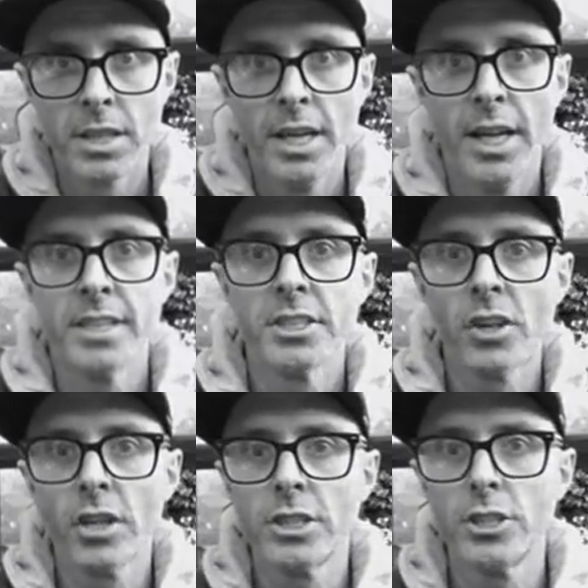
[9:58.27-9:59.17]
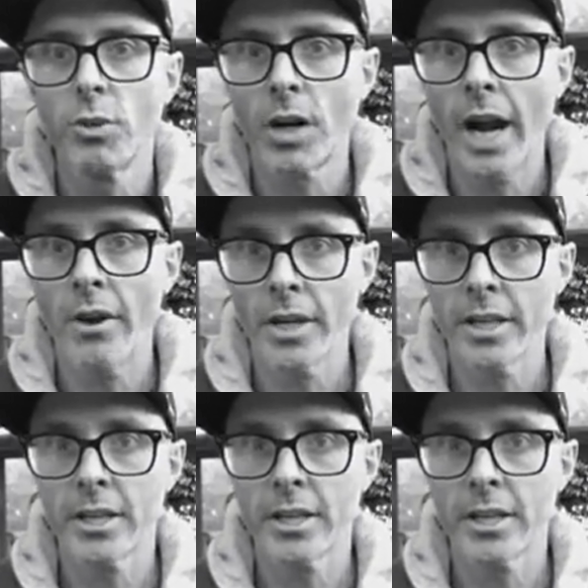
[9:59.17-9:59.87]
And as long as you are out here